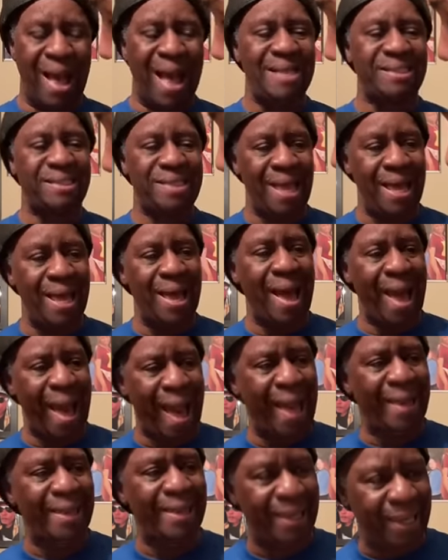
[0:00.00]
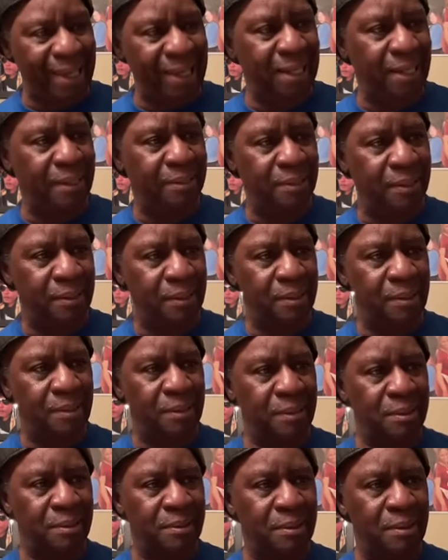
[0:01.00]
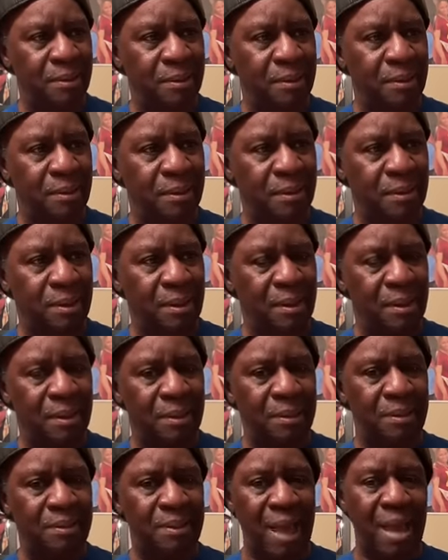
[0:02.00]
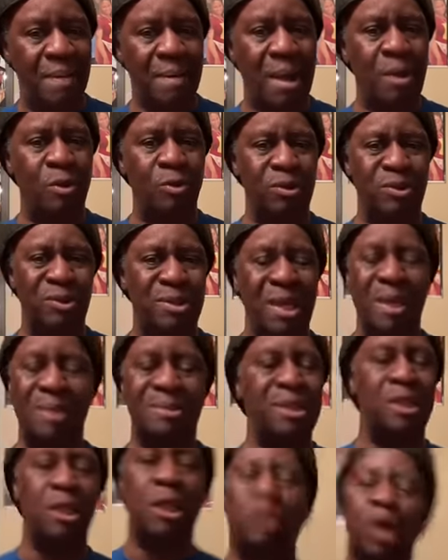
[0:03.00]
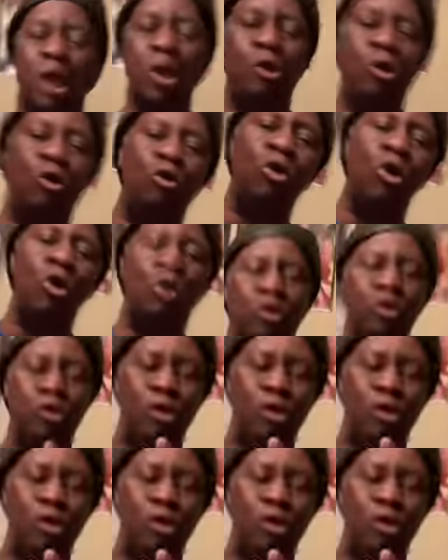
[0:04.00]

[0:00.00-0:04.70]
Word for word: I said hyena. Dang. Damn, I know. See, there you go.